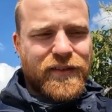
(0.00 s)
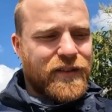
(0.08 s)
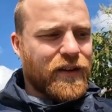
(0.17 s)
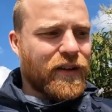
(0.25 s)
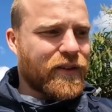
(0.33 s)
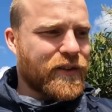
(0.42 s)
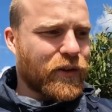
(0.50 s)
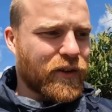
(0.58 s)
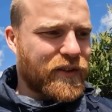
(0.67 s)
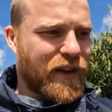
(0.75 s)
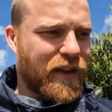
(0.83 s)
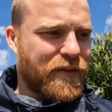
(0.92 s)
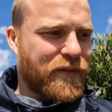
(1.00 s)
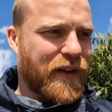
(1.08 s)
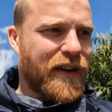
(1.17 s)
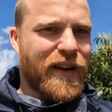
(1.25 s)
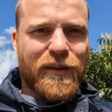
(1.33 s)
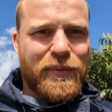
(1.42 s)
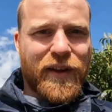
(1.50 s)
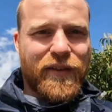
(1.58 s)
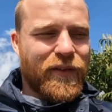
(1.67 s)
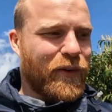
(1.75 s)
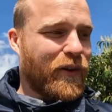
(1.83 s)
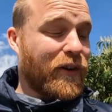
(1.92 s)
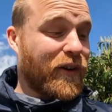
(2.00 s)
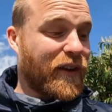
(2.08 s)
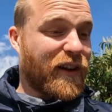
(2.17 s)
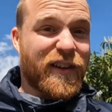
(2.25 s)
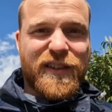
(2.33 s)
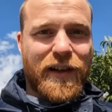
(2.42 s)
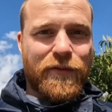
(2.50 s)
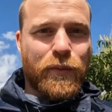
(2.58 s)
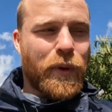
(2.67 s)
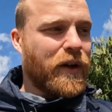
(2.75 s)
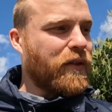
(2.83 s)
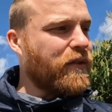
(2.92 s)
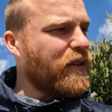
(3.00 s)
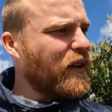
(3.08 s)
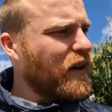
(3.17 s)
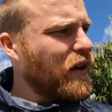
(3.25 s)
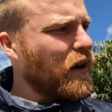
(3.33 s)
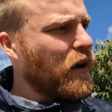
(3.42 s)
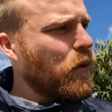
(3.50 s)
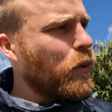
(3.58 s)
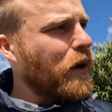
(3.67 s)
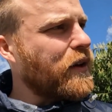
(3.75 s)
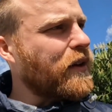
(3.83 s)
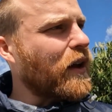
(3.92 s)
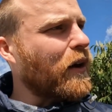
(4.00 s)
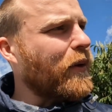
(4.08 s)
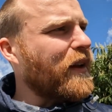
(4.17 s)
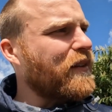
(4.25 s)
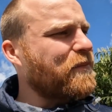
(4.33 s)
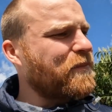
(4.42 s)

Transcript: so as not to get a failure, believe it or not. You can't just have one going,